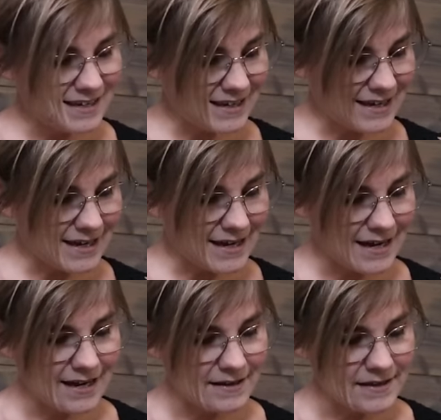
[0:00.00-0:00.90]

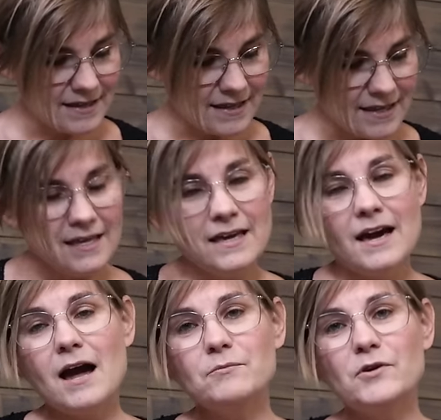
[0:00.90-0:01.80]

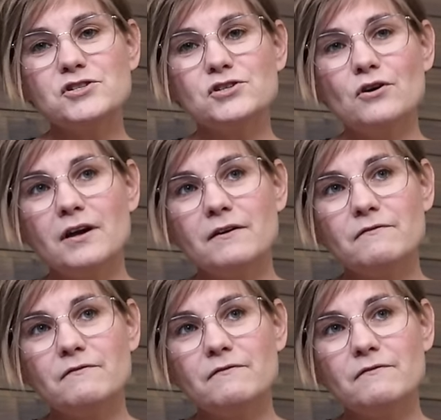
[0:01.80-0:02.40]
I'm not sure if